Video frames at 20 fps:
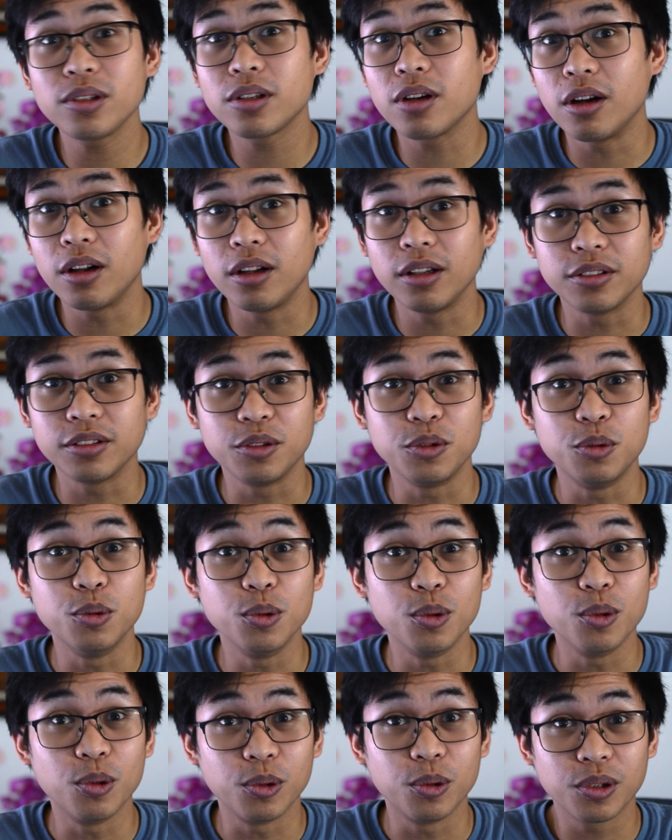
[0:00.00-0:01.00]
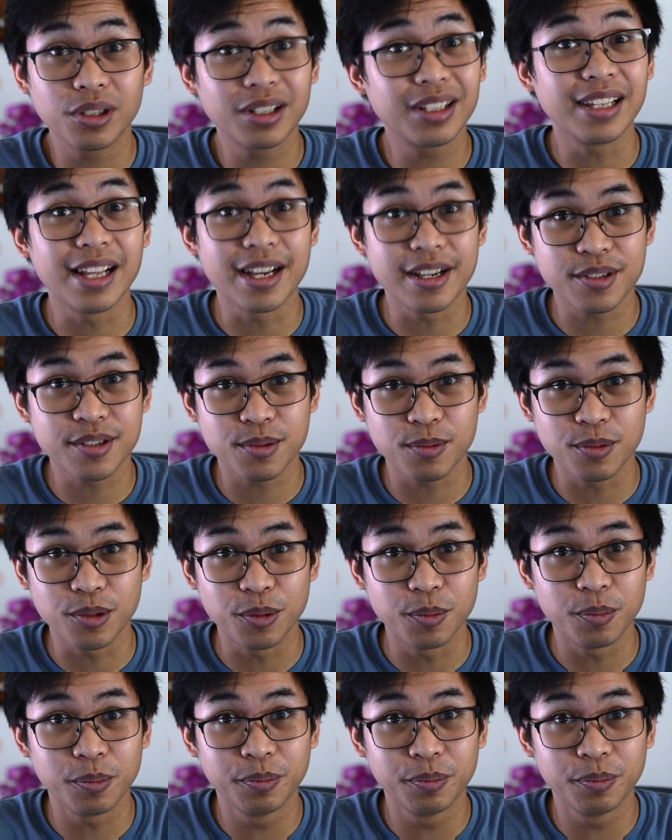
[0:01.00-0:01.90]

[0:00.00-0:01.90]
called Google Classroom.